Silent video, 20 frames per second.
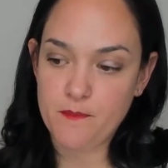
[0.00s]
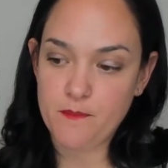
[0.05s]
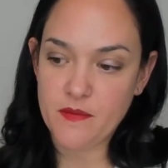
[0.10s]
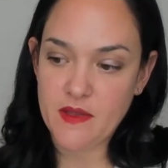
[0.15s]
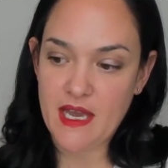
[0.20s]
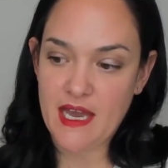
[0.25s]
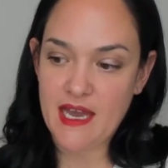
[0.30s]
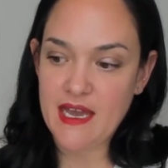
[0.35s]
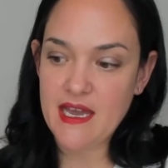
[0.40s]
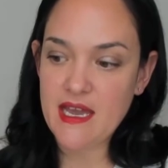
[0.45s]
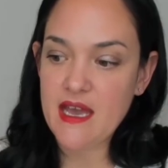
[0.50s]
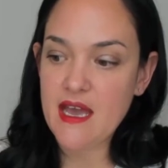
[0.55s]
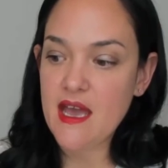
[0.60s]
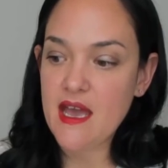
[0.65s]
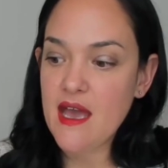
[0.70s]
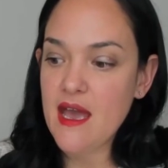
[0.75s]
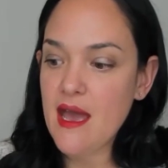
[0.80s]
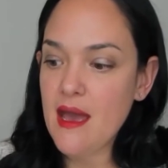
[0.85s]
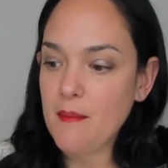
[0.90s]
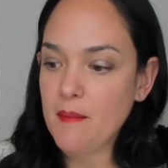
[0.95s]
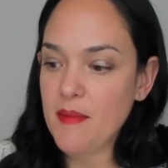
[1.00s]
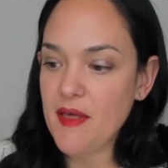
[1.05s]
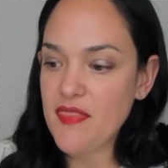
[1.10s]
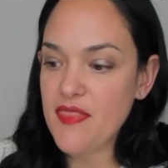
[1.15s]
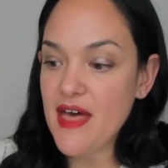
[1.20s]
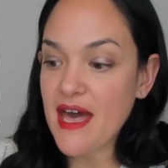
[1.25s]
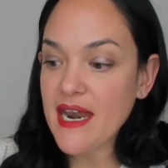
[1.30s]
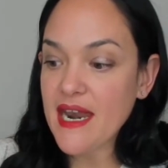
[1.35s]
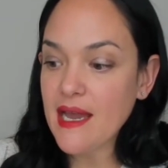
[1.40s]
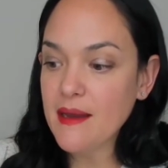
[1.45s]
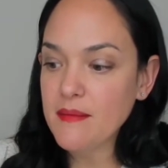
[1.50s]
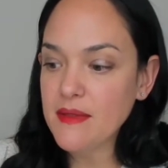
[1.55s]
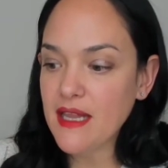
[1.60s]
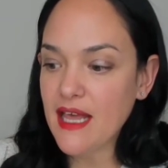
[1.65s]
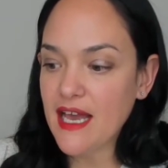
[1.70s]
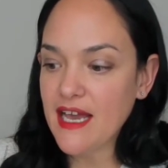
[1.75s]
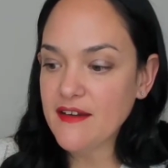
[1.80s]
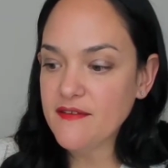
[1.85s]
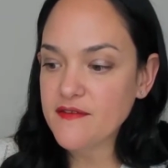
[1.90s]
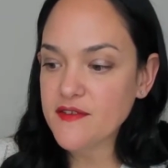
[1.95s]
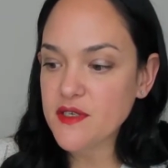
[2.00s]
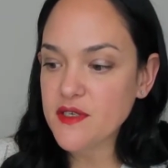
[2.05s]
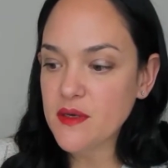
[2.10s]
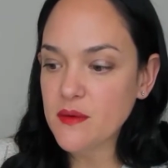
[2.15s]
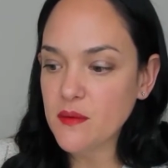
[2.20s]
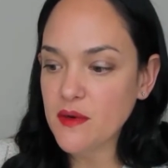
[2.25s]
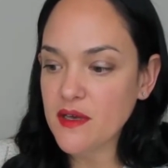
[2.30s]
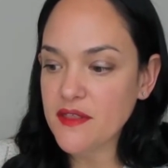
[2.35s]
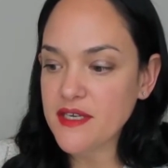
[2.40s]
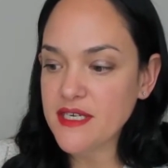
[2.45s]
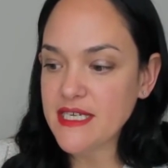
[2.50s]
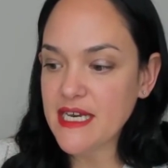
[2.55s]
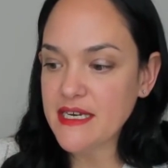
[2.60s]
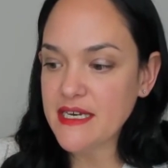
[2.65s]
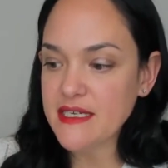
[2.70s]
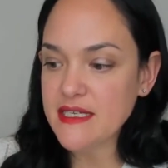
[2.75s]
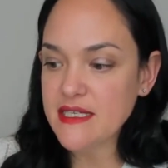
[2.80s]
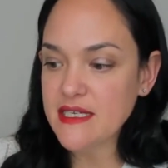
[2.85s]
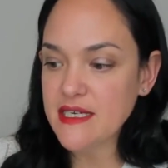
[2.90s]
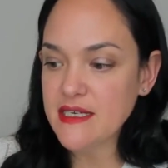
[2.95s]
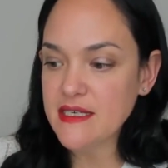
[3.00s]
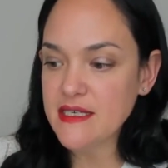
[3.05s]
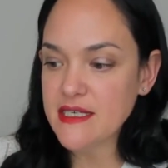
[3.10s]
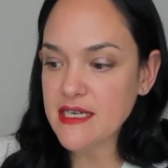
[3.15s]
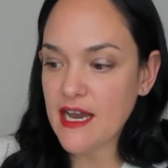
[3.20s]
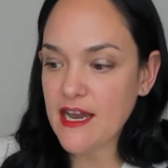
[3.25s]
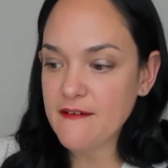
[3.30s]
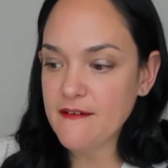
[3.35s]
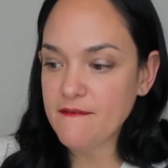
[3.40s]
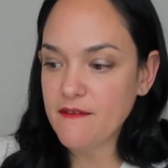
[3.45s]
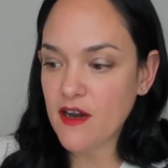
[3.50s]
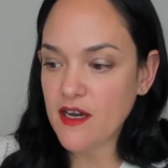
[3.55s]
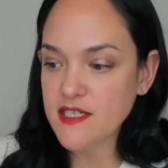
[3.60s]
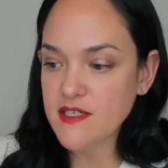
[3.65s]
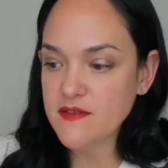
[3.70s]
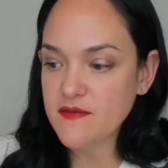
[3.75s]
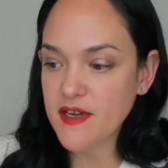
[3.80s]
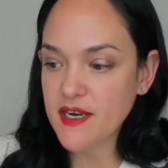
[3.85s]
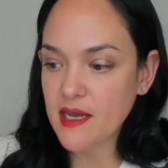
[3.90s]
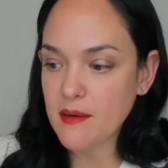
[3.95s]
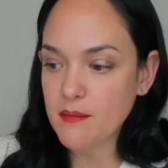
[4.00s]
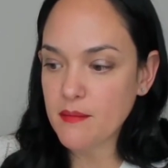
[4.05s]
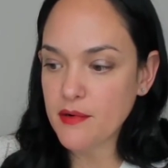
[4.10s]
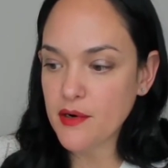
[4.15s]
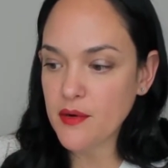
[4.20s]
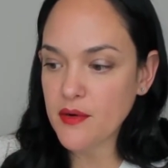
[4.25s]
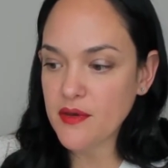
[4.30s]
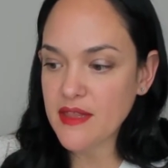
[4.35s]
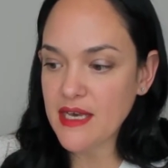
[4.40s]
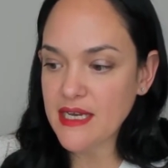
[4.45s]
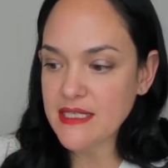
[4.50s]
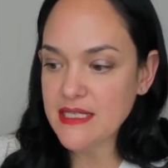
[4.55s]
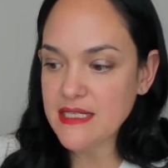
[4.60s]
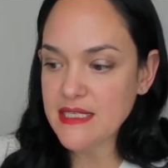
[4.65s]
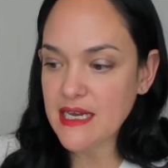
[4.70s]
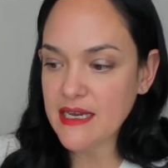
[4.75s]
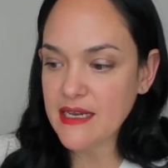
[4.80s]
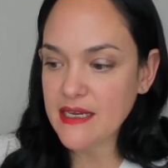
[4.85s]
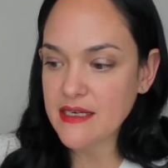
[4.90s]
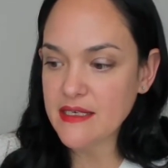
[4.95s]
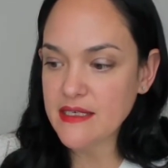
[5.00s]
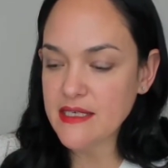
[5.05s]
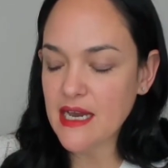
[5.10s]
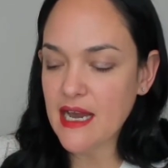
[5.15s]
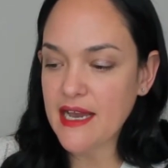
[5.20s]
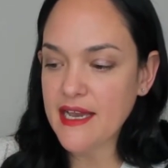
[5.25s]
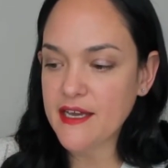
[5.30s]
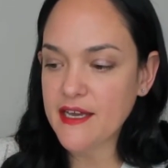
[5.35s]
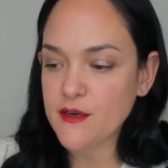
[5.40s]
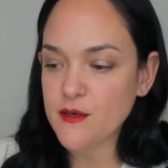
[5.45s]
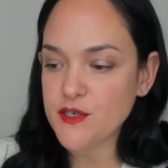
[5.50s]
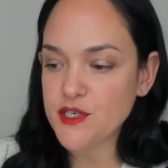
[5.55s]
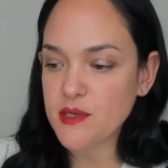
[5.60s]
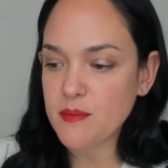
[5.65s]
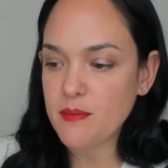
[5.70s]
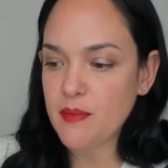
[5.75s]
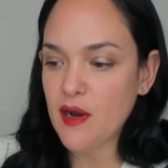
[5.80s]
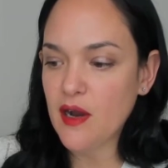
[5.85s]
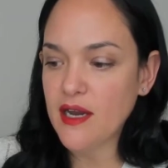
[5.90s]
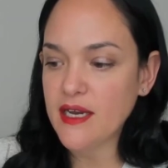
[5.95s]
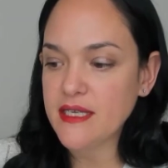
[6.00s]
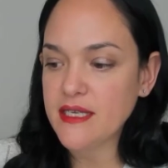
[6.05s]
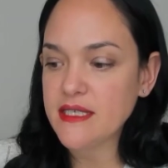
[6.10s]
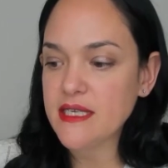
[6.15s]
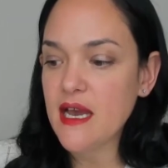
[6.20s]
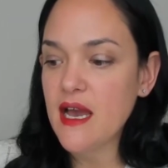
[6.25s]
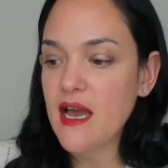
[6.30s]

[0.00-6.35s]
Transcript: Okay, but then I'm left with adenosine diphosphate. I broke that second high energy bond.